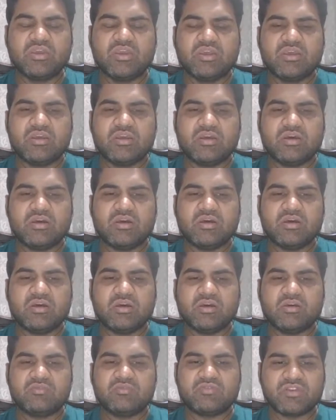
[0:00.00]

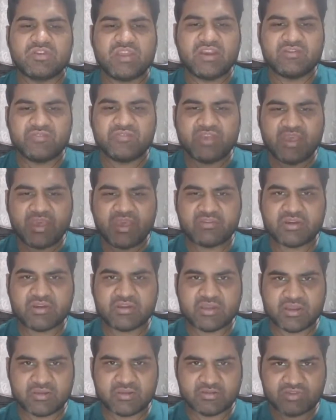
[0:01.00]
For that, we have
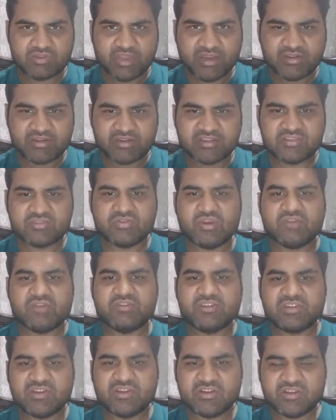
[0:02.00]
at least you have a
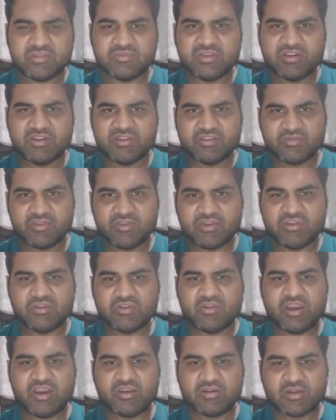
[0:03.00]
30 minutes video
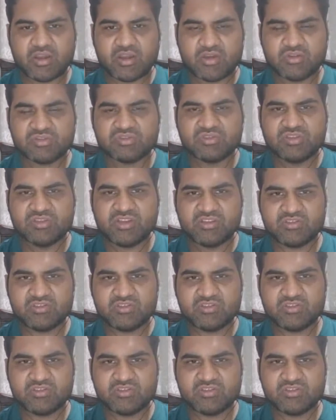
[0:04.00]
right now so that